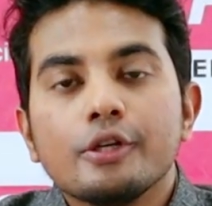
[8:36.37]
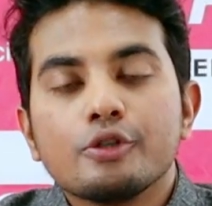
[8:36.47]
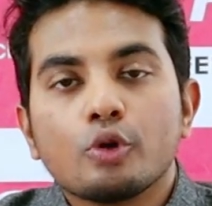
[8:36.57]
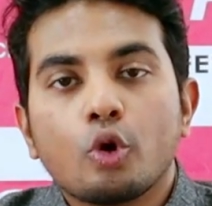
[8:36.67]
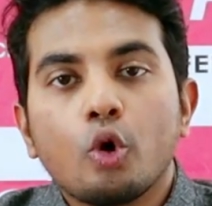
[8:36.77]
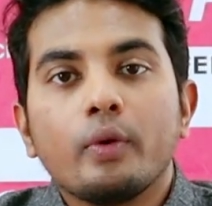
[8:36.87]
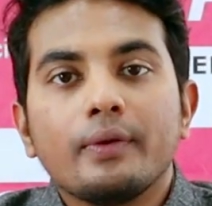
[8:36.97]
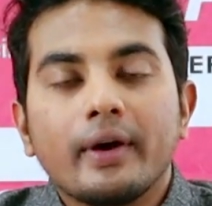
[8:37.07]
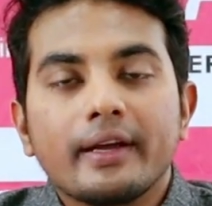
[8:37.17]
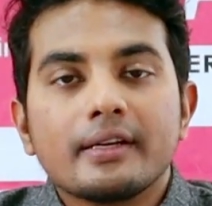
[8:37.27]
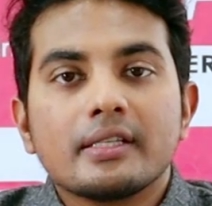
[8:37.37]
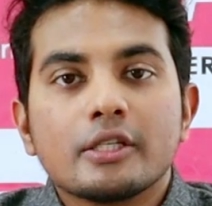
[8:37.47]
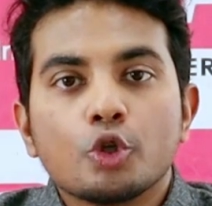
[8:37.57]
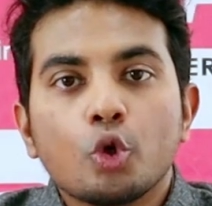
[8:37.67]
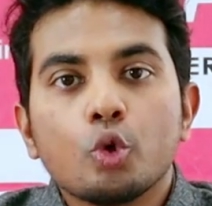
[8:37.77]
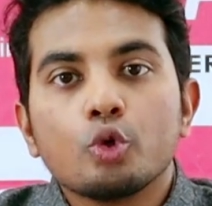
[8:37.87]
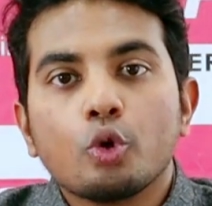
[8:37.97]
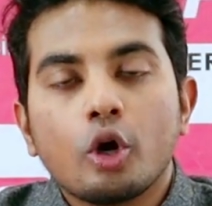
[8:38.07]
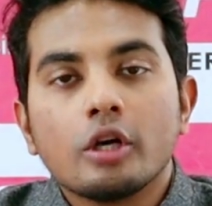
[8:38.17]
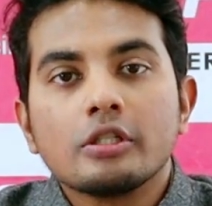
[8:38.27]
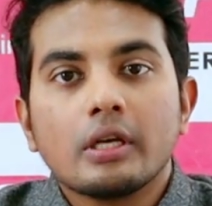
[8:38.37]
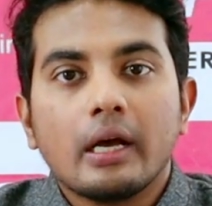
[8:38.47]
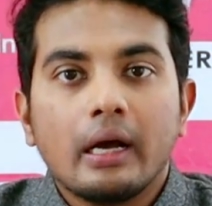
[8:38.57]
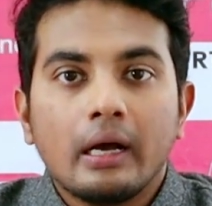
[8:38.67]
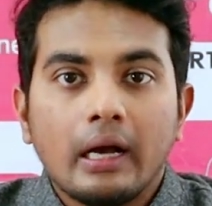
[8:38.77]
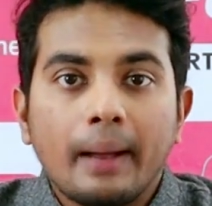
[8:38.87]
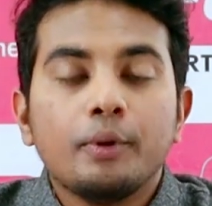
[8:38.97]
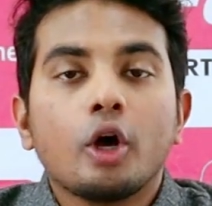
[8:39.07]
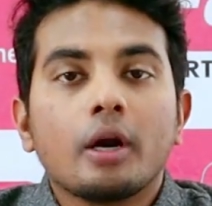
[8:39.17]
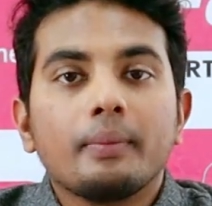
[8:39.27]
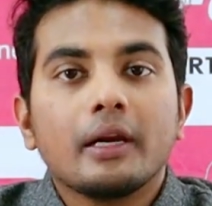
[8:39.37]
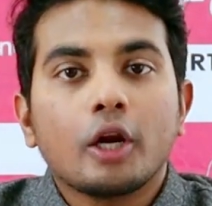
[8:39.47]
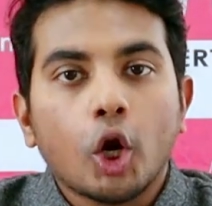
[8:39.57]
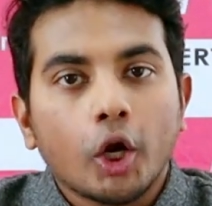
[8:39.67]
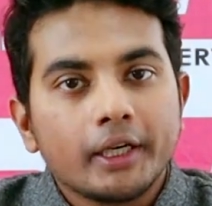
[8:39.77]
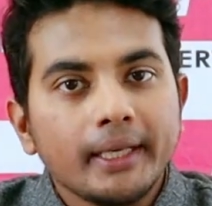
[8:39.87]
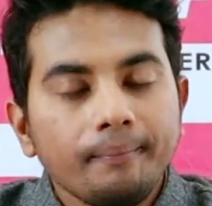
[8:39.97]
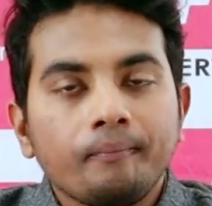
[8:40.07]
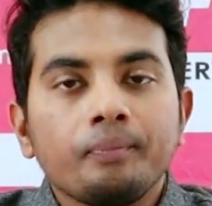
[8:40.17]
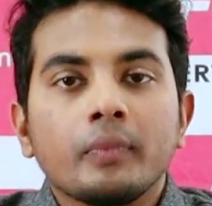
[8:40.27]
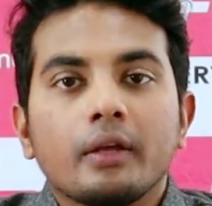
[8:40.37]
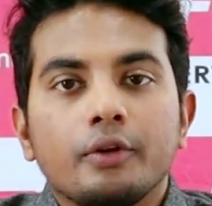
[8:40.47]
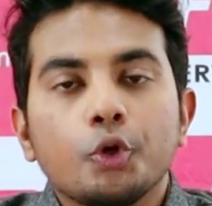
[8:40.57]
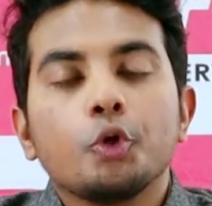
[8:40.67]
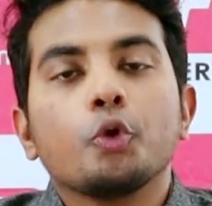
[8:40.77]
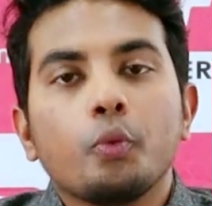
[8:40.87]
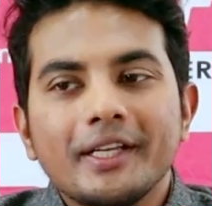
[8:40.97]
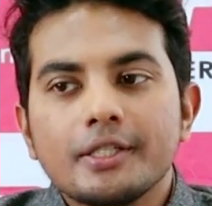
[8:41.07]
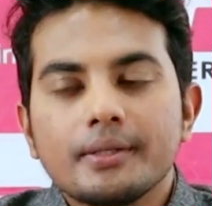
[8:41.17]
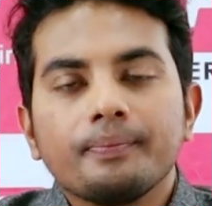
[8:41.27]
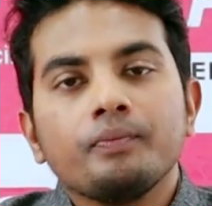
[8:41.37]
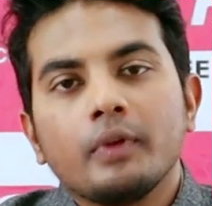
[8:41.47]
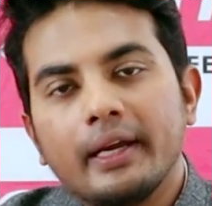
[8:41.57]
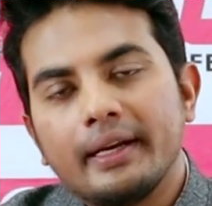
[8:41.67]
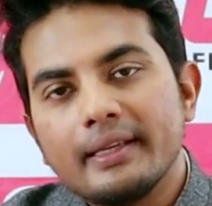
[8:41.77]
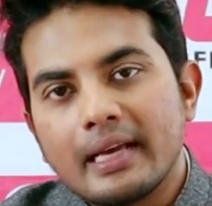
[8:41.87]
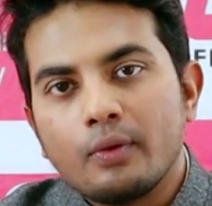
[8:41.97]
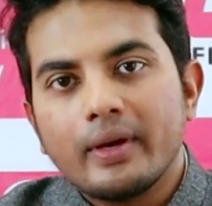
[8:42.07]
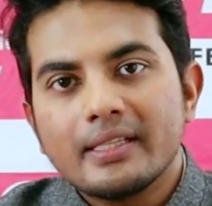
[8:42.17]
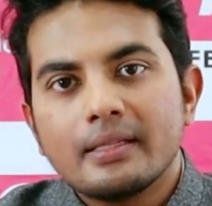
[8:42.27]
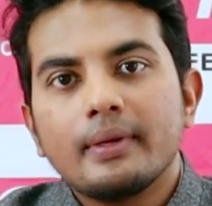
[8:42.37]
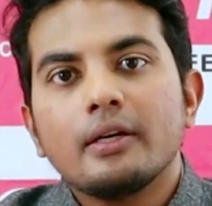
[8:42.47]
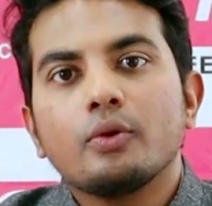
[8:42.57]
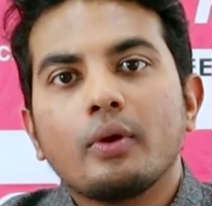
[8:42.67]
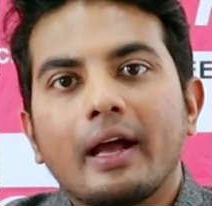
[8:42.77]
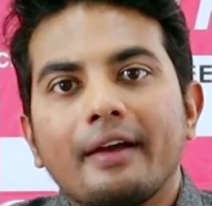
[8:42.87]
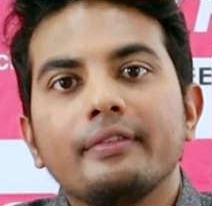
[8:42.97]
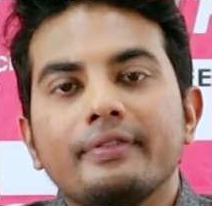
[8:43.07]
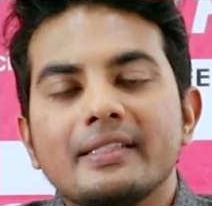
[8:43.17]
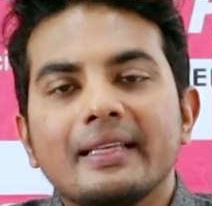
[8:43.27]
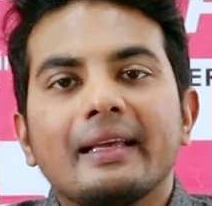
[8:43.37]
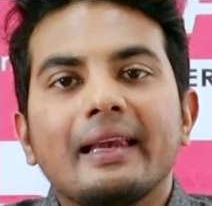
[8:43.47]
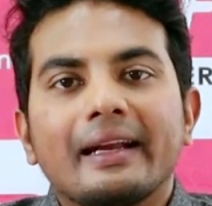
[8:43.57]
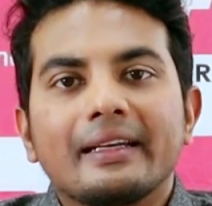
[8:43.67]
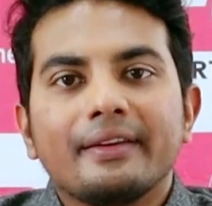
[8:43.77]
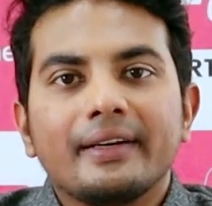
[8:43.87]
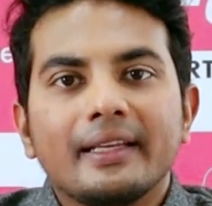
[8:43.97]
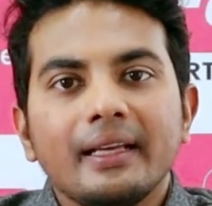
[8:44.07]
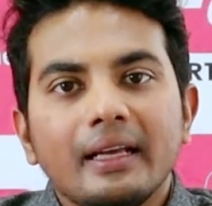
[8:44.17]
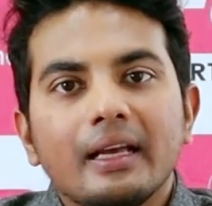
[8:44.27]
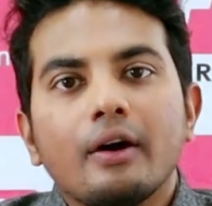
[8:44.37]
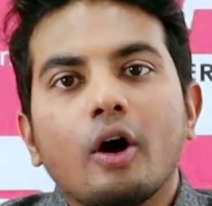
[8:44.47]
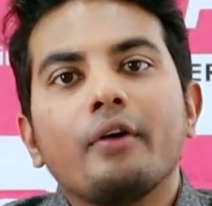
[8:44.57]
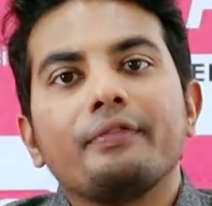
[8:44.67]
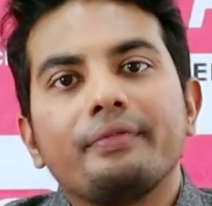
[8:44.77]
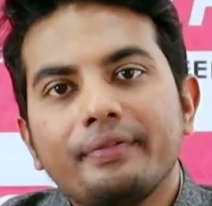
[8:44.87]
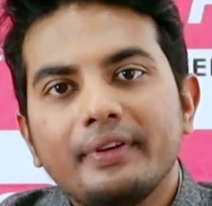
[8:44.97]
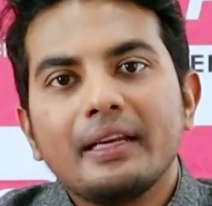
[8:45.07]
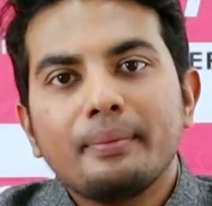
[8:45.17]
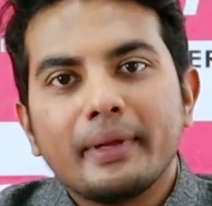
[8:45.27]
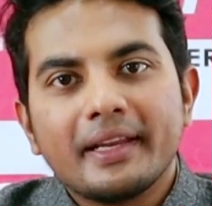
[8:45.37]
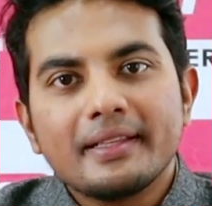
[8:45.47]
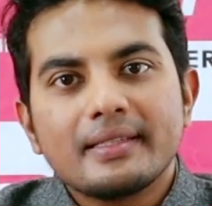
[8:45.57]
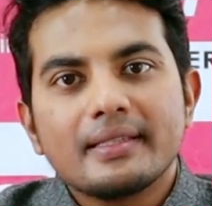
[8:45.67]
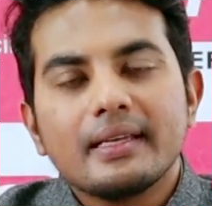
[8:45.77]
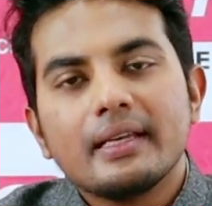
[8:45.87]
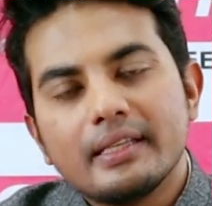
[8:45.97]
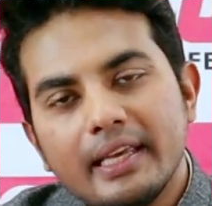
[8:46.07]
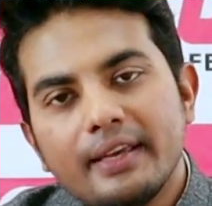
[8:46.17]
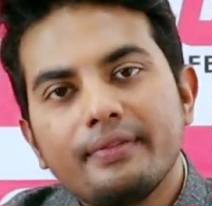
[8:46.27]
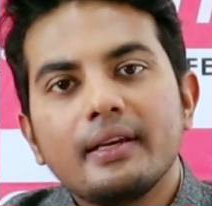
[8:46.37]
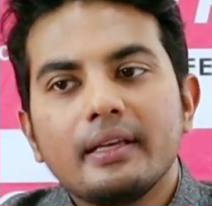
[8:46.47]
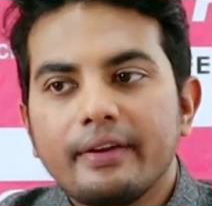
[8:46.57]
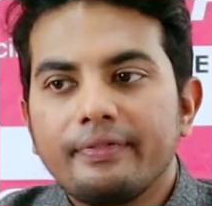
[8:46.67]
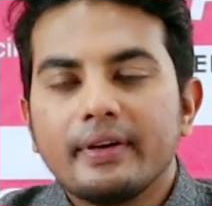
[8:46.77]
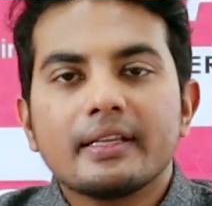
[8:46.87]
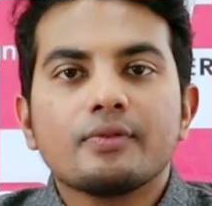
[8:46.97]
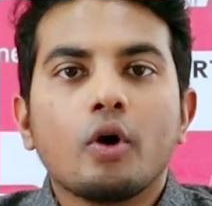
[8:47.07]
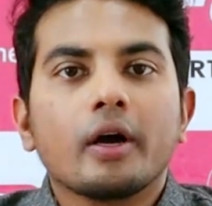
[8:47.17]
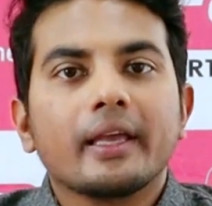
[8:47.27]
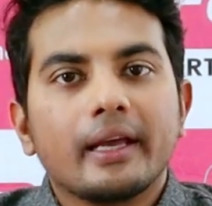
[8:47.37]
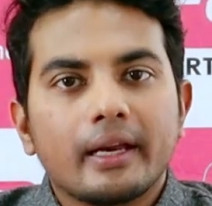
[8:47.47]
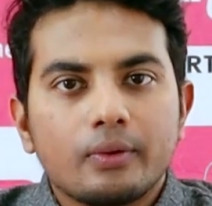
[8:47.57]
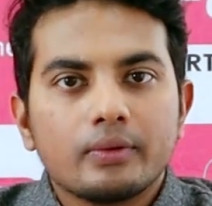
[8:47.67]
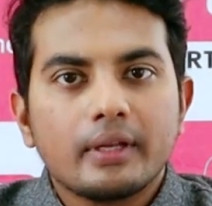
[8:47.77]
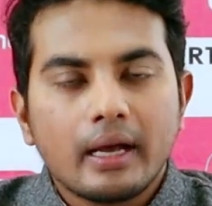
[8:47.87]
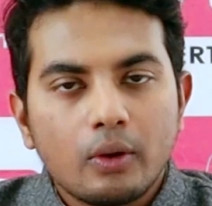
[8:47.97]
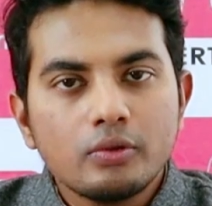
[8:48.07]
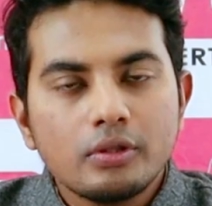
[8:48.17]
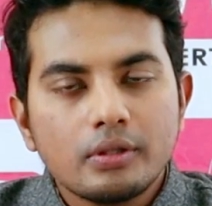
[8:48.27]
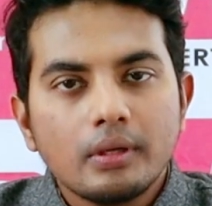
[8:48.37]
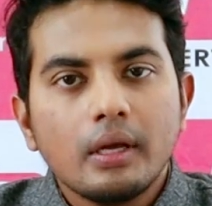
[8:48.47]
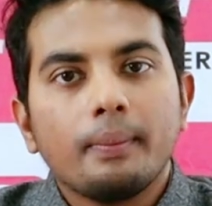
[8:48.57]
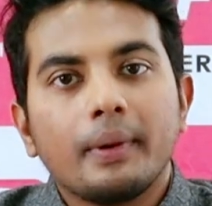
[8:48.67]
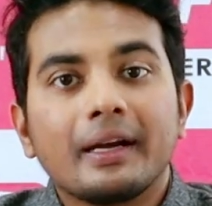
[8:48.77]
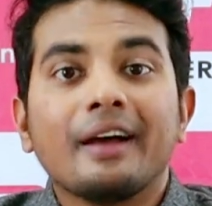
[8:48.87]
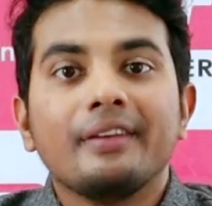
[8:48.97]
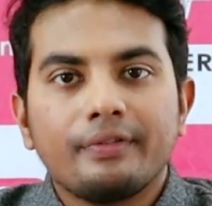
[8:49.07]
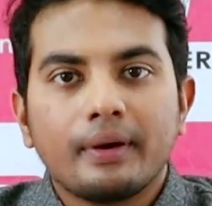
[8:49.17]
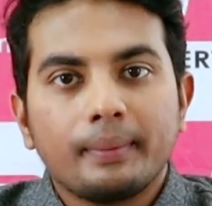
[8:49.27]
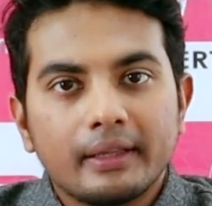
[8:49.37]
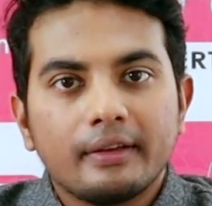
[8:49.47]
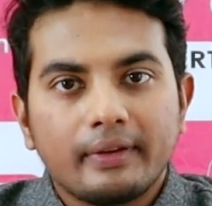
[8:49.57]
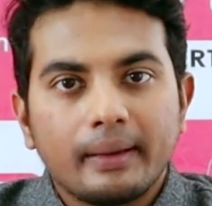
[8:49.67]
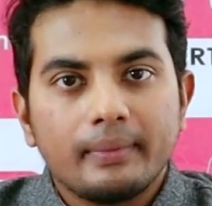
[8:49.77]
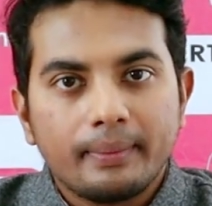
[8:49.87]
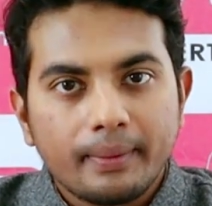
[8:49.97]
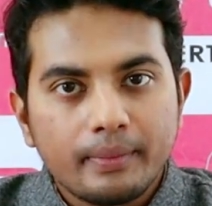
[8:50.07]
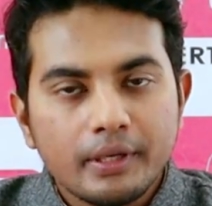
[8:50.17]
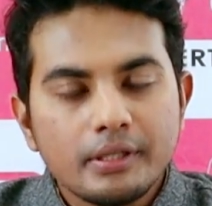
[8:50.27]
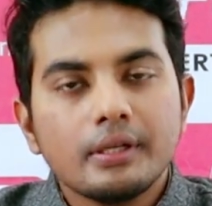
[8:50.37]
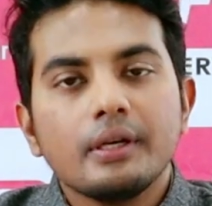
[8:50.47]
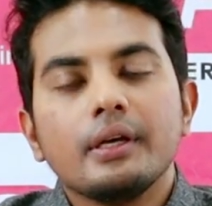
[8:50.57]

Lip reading: So COVID virus is known to cause abnormal clotting, due to which it is advisable to have physical activity of 15 minutes, even if it is walking around the house but away from other family members,